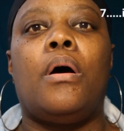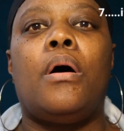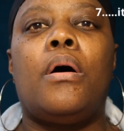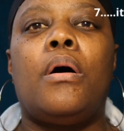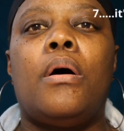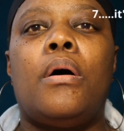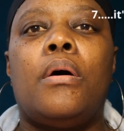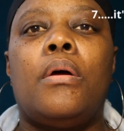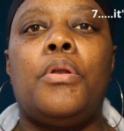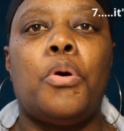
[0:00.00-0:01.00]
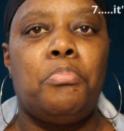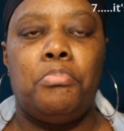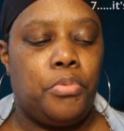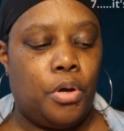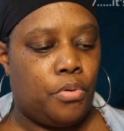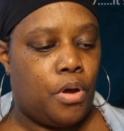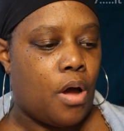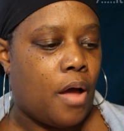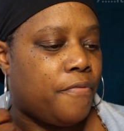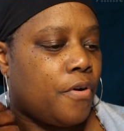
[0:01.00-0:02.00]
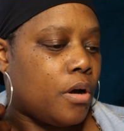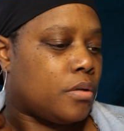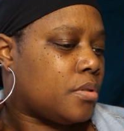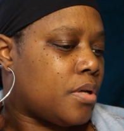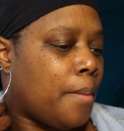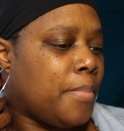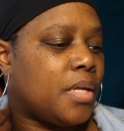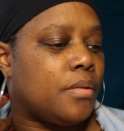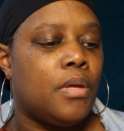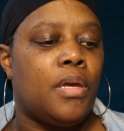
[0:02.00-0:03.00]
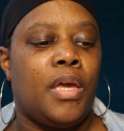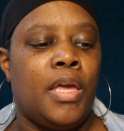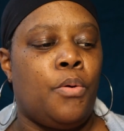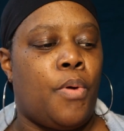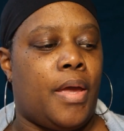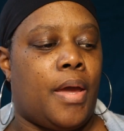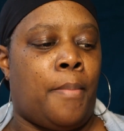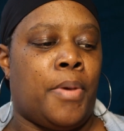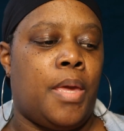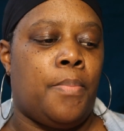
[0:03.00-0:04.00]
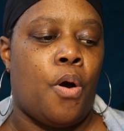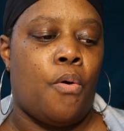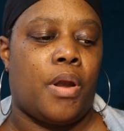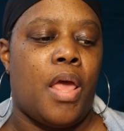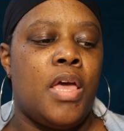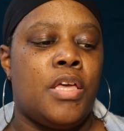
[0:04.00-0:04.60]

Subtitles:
Nope, don't know how far I'm in. Anyway, I'm gonna keep going.